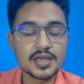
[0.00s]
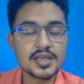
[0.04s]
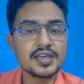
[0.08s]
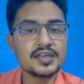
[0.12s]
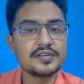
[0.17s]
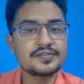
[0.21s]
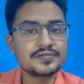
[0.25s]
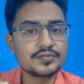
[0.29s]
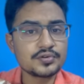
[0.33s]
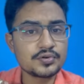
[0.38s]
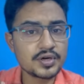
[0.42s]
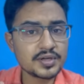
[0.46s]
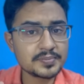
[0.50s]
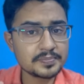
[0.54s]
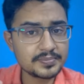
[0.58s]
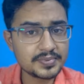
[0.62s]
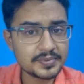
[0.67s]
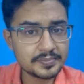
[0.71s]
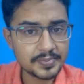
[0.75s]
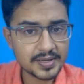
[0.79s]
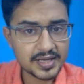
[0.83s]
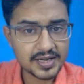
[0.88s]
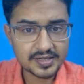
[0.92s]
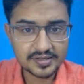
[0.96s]
If you are
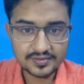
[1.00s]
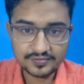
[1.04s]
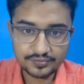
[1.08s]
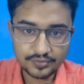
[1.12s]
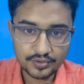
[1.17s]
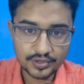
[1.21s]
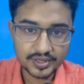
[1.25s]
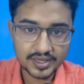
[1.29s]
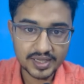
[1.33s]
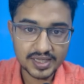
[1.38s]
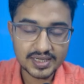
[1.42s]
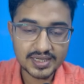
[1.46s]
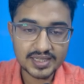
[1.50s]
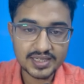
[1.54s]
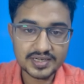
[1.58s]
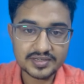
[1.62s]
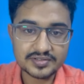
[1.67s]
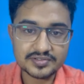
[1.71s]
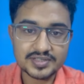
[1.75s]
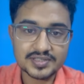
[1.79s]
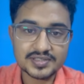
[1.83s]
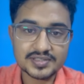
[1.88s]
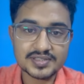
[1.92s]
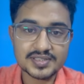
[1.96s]
preparing for any
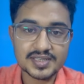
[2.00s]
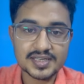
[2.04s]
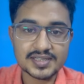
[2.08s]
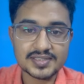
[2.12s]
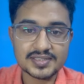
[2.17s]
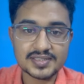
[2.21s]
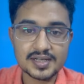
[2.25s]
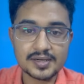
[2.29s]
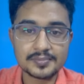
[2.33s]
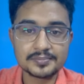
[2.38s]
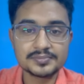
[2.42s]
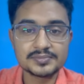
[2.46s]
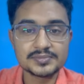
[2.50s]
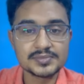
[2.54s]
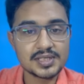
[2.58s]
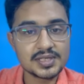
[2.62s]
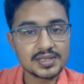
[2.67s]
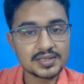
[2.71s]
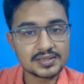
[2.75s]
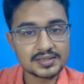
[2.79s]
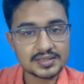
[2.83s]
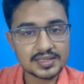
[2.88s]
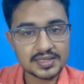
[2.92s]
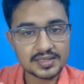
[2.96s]
entrance exam,
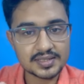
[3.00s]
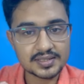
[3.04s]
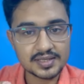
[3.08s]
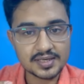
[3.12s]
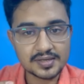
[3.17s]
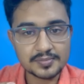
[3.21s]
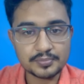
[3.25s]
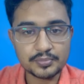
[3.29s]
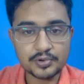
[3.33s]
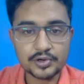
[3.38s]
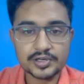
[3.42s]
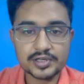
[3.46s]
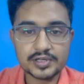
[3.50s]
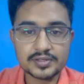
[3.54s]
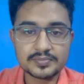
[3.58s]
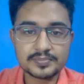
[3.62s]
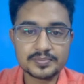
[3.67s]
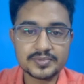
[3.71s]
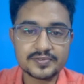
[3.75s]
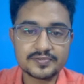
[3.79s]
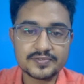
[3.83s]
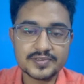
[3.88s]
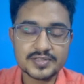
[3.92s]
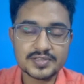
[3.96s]
then important
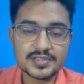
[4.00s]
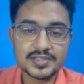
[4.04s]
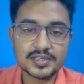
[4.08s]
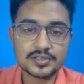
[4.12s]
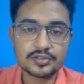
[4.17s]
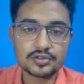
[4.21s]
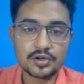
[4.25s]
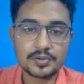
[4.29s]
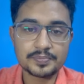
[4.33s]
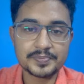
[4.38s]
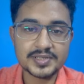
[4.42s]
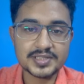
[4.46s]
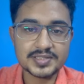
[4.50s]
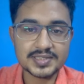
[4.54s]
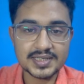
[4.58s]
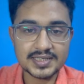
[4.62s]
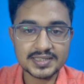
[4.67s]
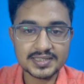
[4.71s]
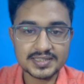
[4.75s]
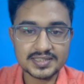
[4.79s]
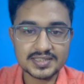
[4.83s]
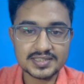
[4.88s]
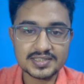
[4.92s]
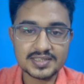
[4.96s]
previous year topics
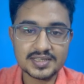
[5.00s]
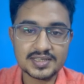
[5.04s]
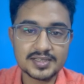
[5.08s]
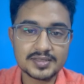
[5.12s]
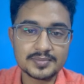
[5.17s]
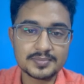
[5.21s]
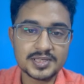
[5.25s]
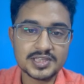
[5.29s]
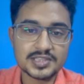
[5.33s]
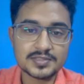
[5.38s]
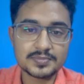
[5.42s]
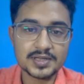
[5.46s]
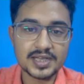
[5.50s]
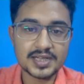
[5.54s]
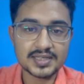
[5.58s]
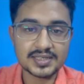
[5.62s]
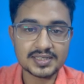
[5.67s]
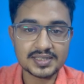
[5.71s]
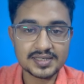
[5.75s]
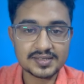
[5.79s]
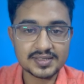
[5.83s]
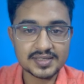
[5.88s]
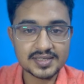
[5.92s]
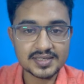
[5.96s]
and digital image
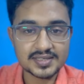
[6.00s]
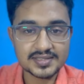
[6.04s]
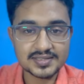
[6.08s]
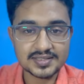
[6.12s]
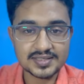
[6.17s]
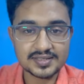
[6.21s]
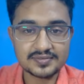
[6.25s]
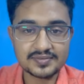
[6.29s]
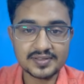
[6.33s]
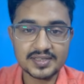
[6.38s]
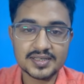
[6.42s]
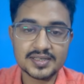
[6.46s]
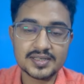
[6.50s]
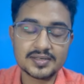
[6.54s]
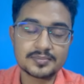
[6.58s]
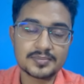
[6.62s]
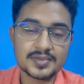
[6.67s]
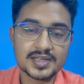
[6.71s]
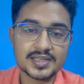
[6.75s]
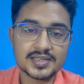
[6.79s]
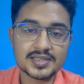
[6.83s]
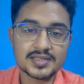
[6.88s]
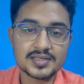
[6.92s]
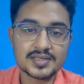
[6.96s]
bank link is given in
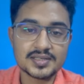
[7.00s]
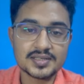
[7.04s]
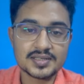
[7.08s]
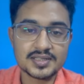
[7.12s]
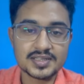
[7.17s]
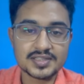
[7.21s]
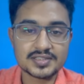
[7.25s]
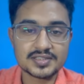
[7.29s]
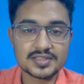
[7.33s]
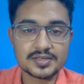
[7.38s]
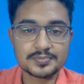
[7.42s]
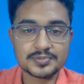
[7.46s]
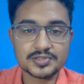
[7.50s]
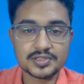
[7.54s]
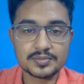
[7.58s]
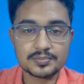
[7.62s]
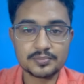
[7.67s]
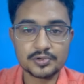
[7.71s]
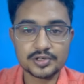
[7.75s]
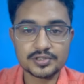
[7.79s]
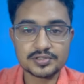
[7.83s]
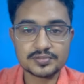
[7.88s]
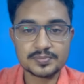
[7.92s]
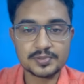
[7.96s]
my description
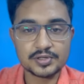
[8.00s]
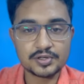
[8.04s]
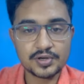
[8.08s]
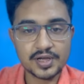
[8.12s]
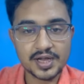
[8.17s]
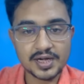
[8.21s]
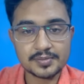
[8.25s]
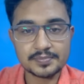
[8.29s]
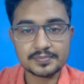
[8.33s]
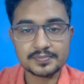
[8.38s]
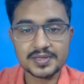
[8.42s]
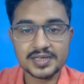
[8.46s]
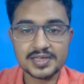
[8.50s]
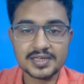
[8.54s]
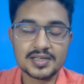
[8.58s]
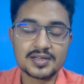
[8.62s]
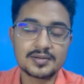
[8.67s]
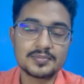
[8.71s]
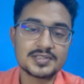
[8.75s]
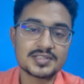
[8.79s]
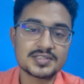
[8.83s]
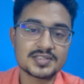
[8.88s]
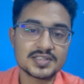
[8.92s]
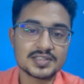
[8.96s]
box below and pin
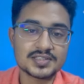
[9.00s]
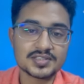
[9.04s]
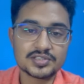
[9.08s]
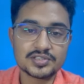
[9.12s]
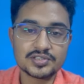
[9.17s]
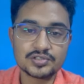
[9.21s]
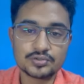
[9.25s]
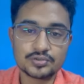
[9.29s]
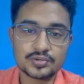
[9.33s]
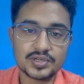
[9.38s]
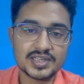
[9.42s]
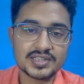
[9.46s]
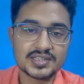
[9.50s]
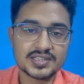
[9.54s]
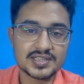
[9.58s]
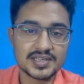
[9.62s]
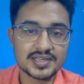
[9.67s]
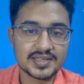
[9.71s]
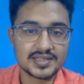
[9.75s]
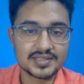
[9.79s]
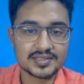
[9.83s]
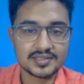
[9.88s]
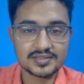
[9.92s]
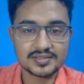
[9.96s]
comment section you can
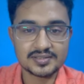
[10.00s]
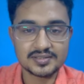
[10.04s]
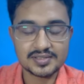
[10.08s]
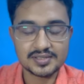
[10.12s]
check it.